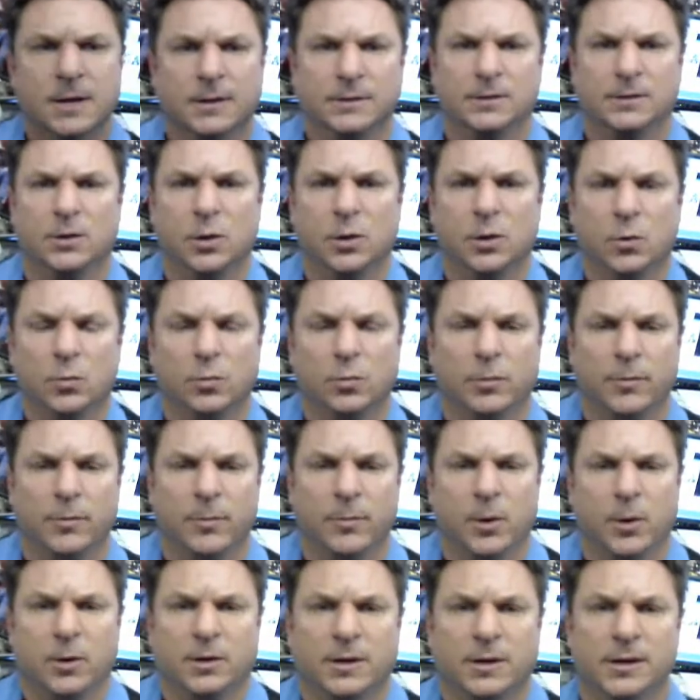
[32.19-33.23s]
So
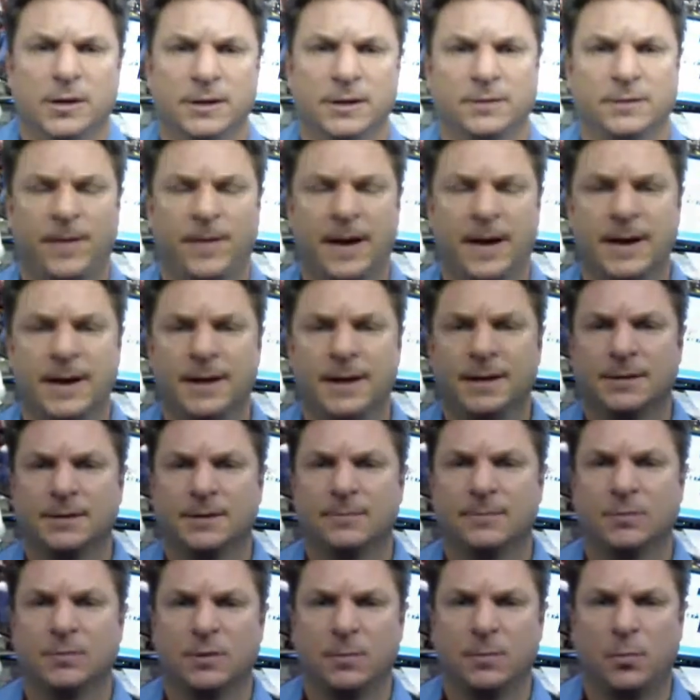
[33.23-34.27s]
the market is finding
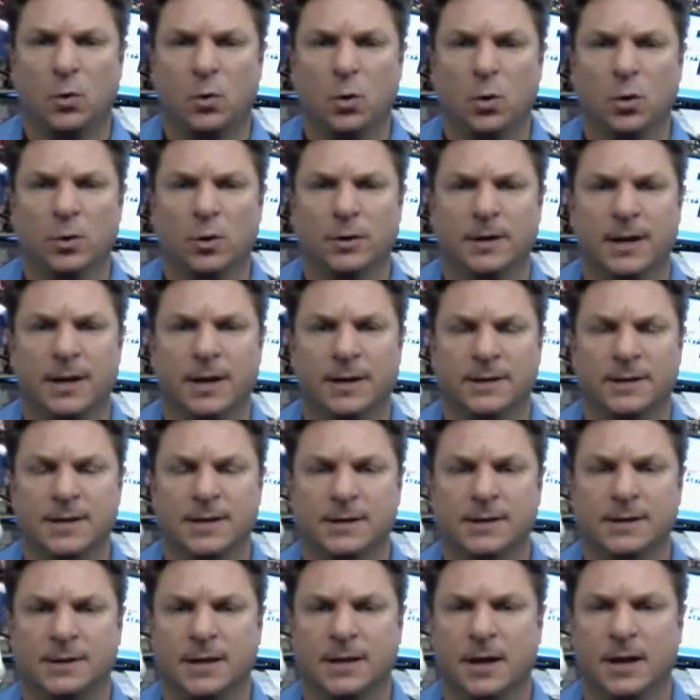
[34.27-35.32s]
some support at
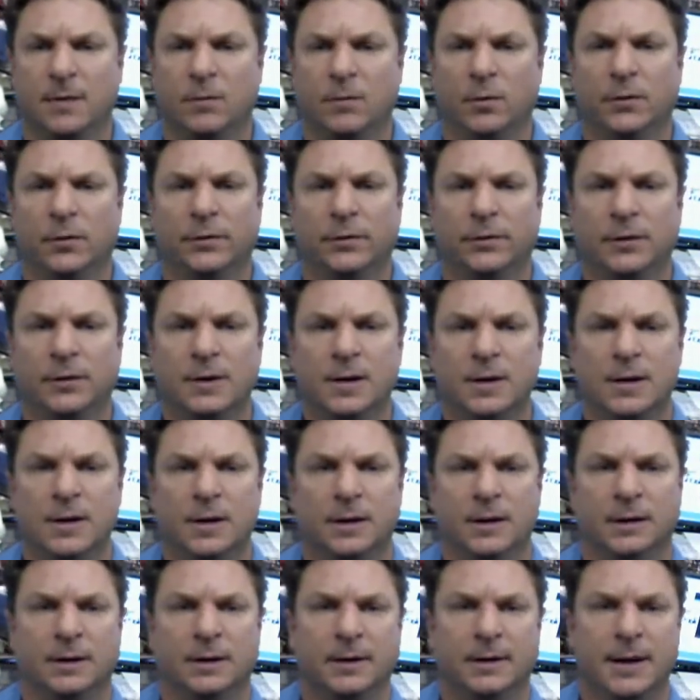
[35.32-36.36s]
these levels.
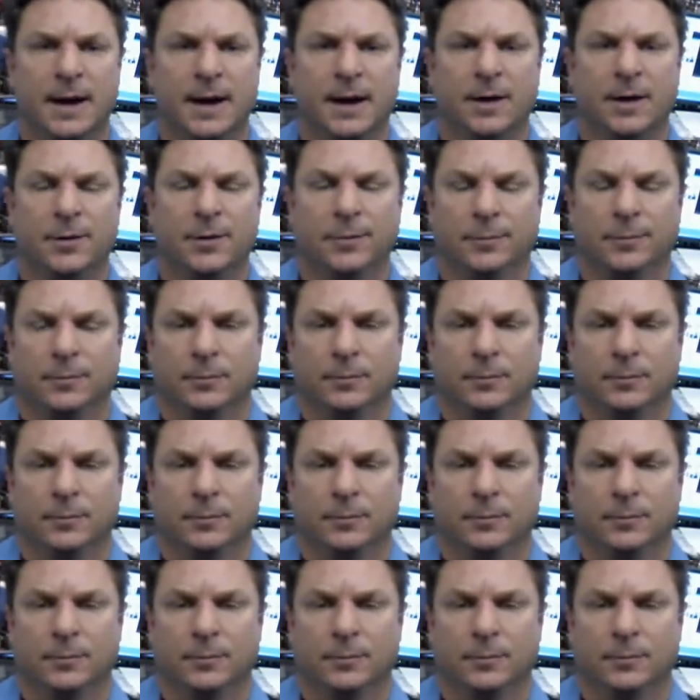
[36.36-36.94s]
Now,